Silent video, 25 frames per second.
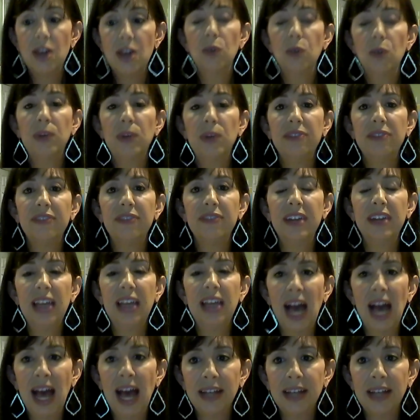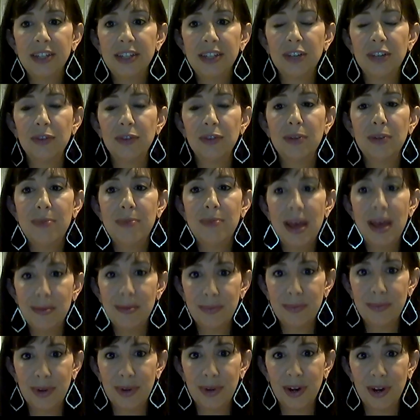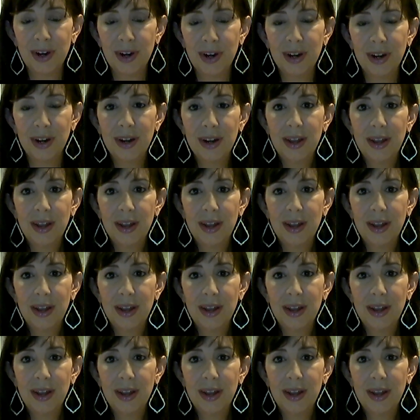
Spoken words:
we've got to remember